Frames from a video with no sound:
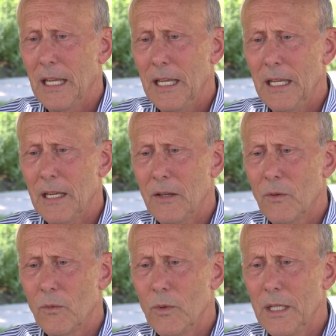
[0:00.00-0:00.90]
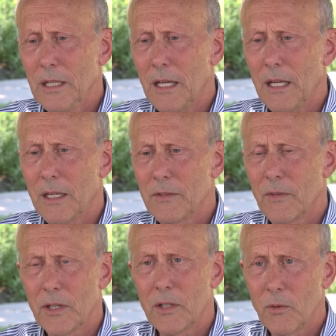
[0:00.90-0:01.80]
and realized
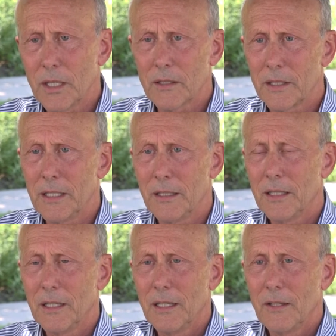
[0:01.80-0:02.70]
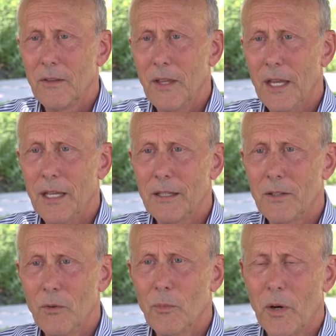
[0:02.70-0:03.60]
very quickly that
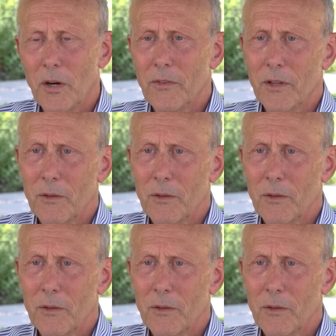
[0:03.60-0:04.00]
you were part of the